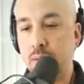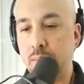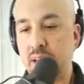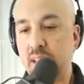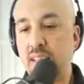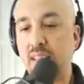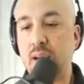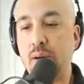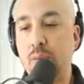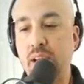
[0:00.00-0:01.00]
But I think
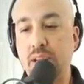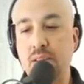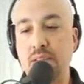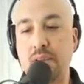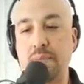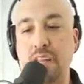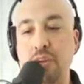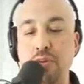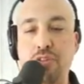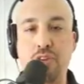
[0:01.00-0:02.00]
that when somebody
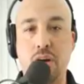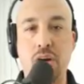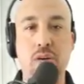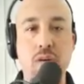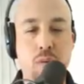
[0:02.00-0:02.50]
who's younger